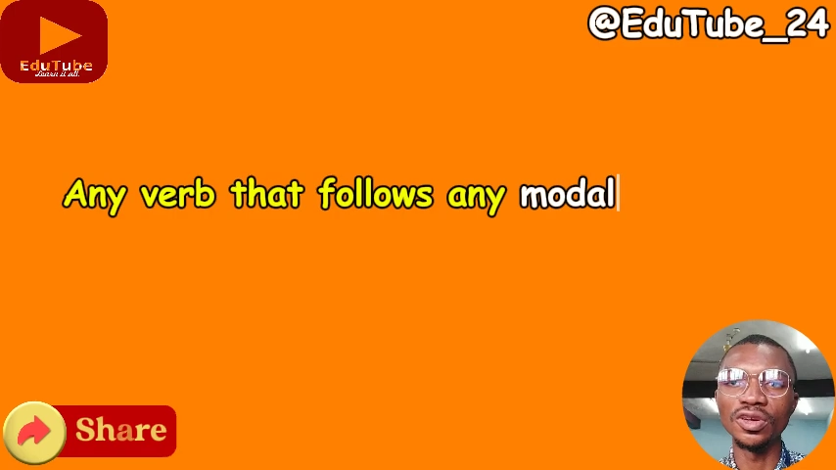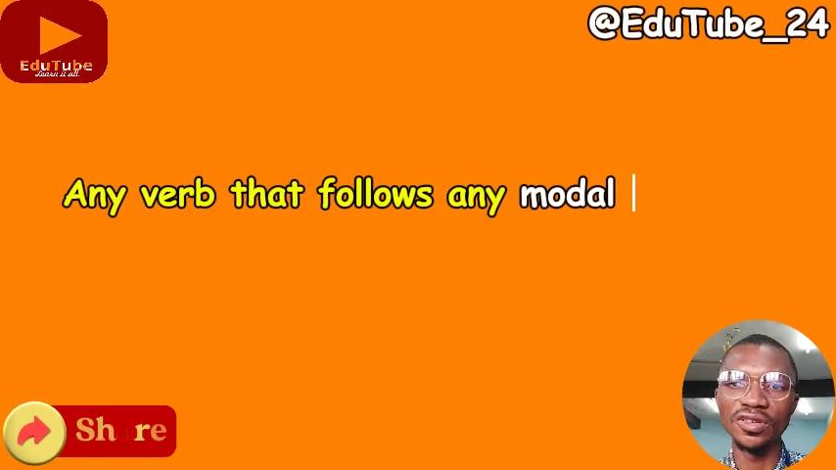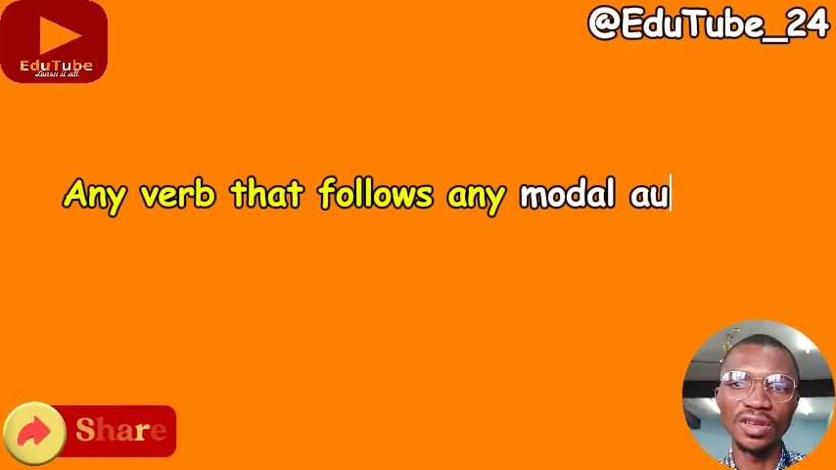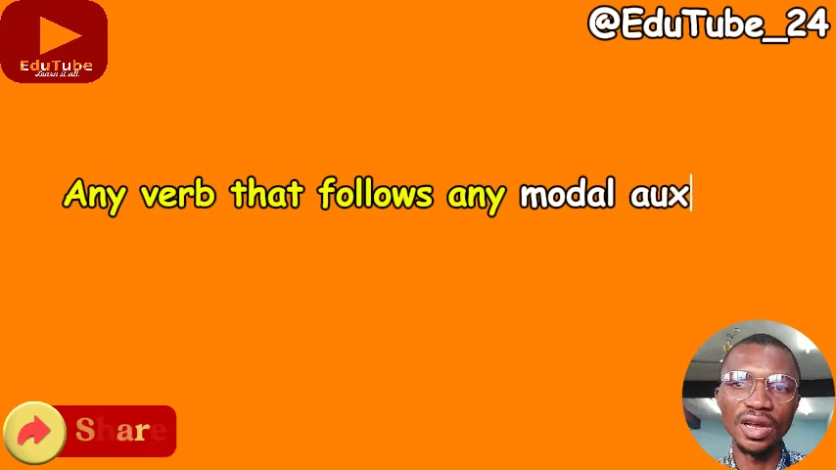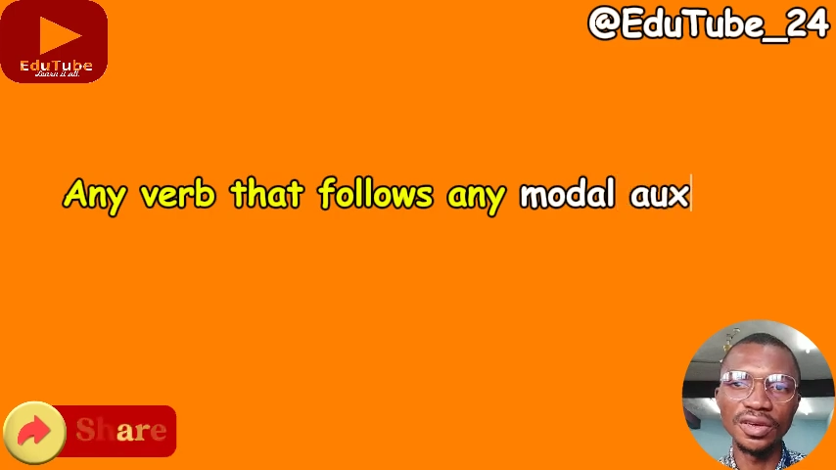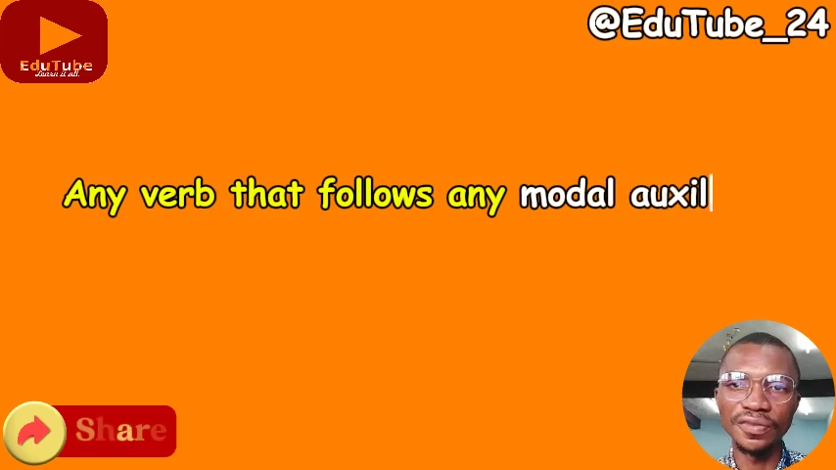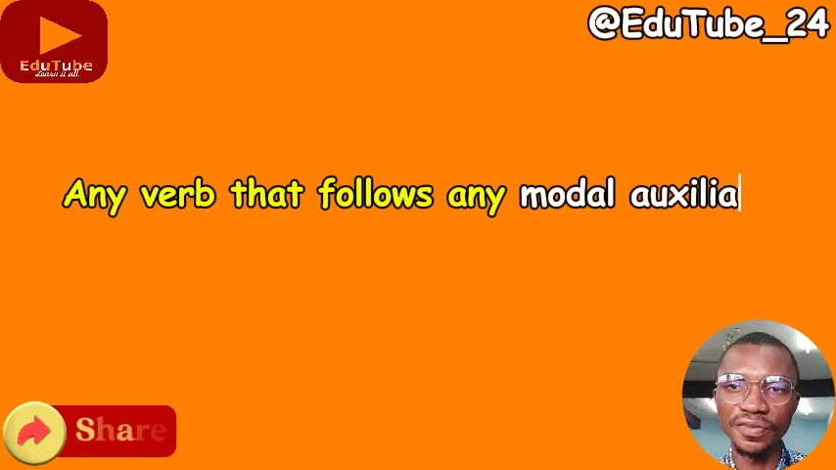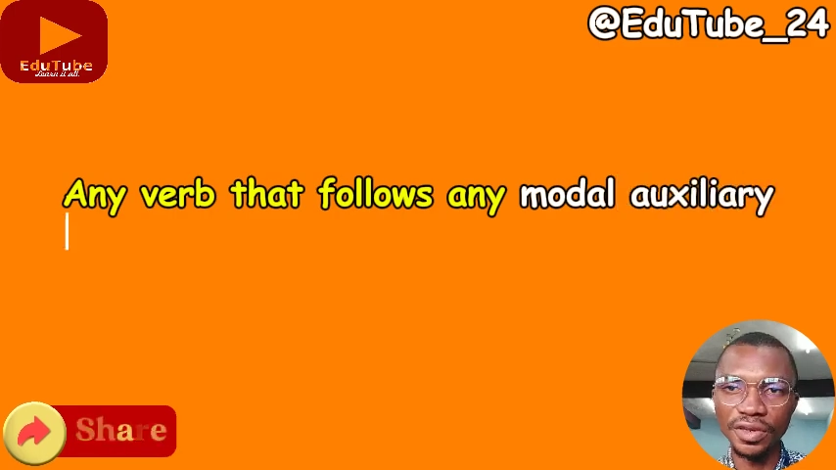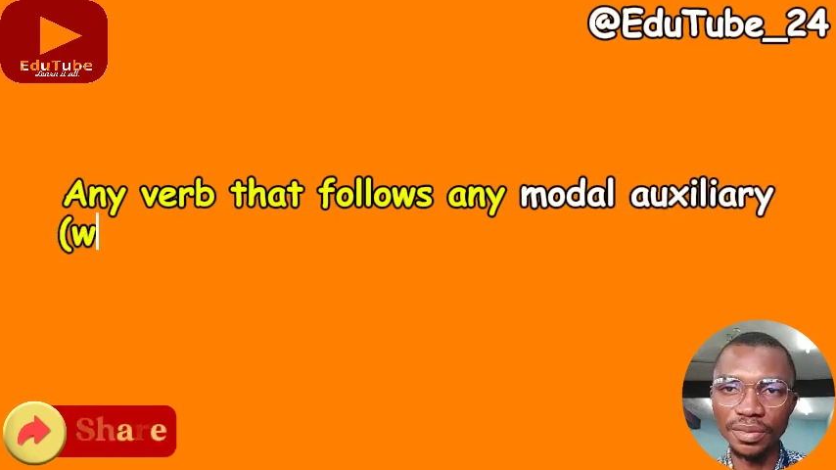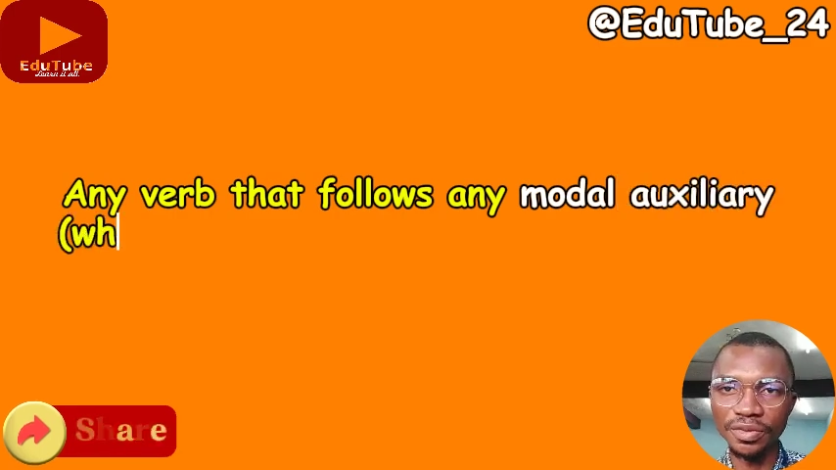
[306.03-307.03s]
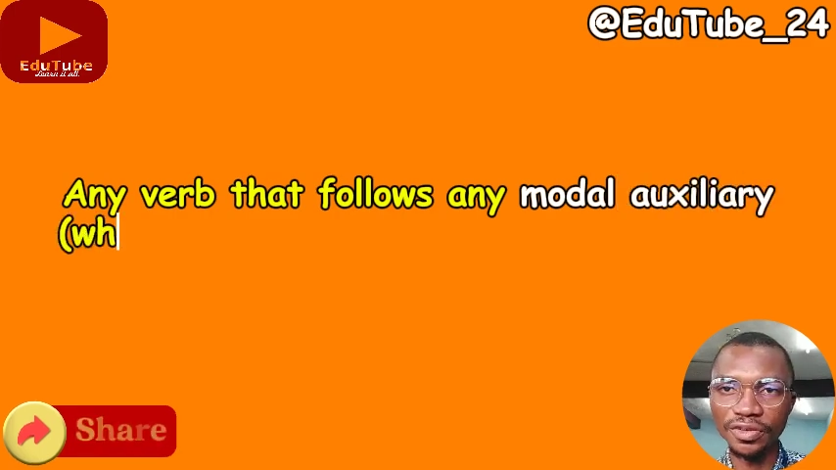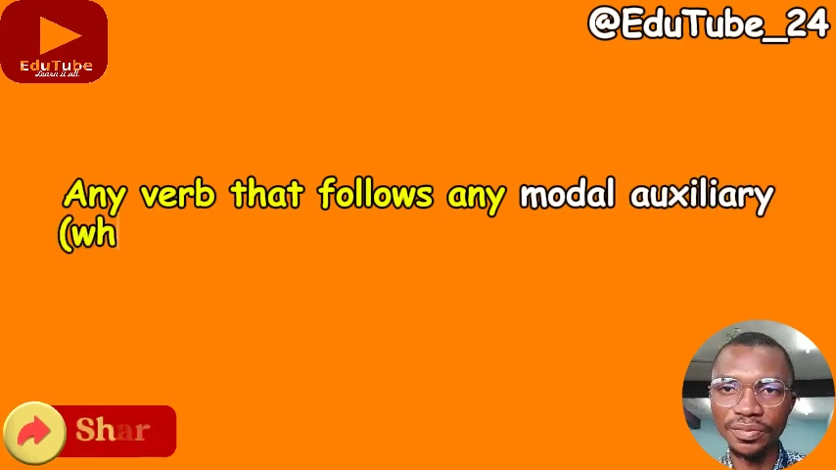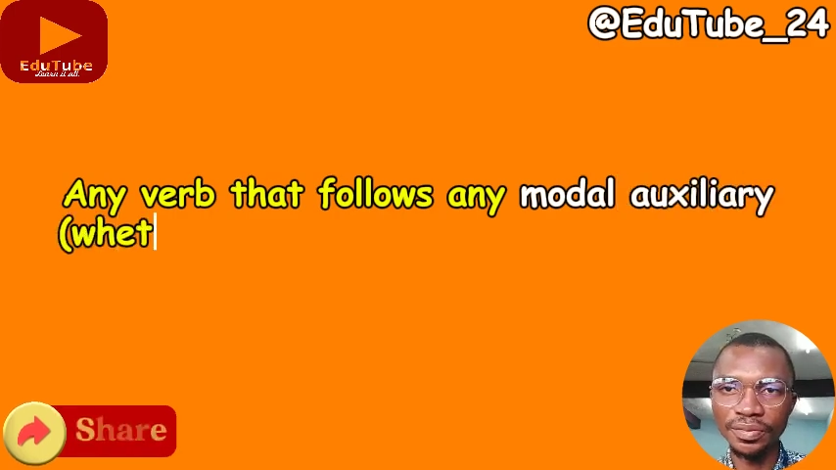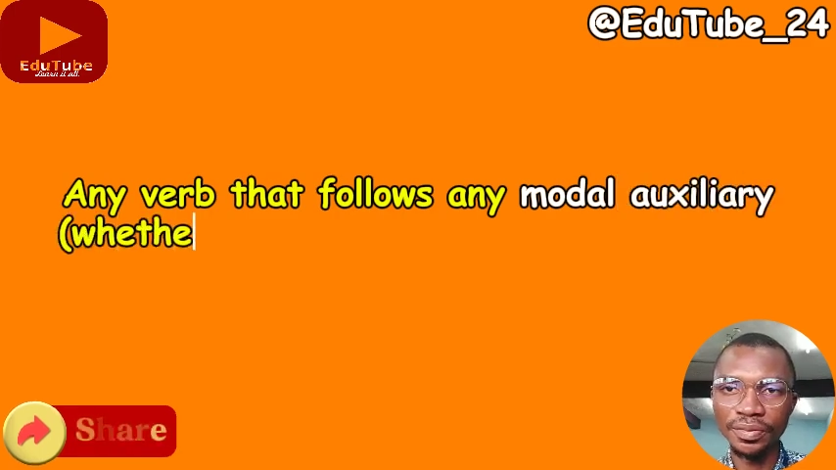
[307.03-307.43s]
auxiliary verbs,